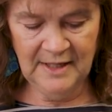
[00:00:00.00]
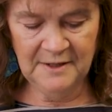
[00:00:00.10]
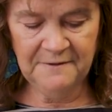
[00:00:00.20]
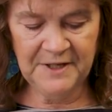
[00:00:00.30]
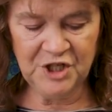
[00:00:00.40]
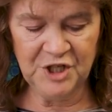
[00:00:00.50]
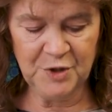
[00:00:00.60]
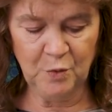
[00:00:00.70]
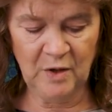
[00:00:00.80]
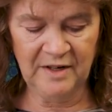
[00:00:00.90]
In
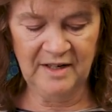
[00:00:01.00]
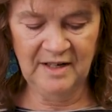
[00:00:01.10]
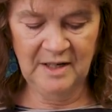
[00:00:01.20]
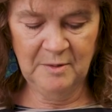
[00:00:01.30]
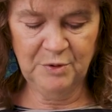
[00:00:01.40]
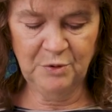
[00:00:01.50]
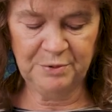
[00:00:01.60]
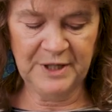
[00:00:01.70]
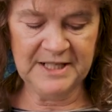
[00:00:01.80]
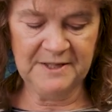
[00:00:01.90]
Ephesians one, Paul
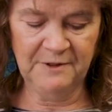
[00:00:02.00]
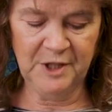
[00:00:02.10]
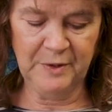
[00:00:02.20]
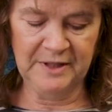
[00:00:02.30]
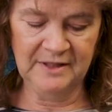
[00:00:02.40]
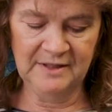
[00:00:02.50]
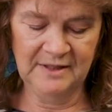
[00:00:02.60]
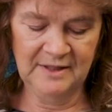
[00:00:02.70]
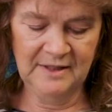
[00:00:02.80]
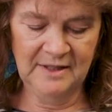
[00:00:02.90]
prays the following.
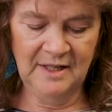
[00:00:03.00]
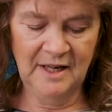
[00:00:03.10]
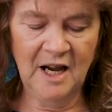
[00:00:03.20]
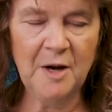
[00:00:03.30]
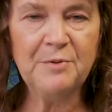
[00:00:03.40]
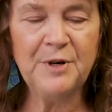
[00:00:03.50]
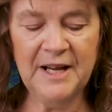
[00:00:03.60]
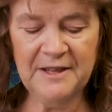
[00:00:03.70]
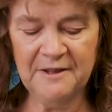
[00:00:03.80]
I pray